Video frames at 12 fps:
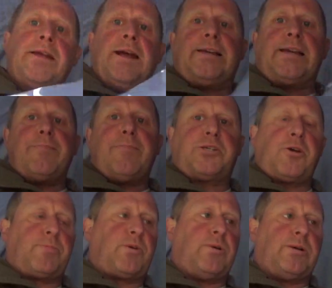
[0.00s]
Again, my
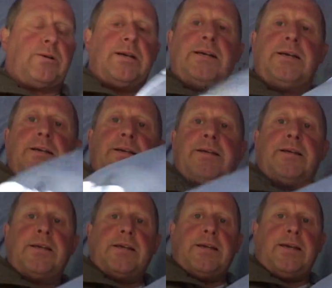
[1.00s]
top quilt
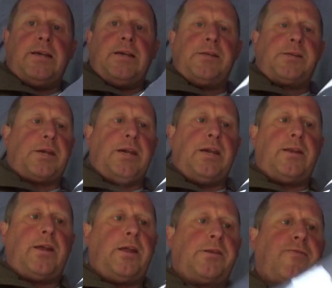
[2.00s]
is in
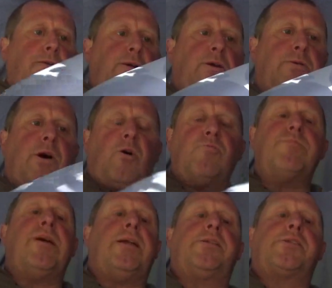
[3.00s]
its very own
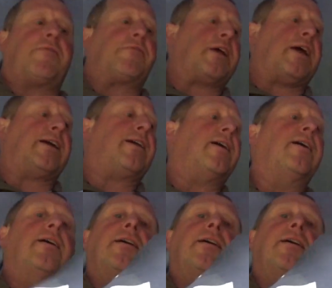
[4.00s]
homemade stuff sack.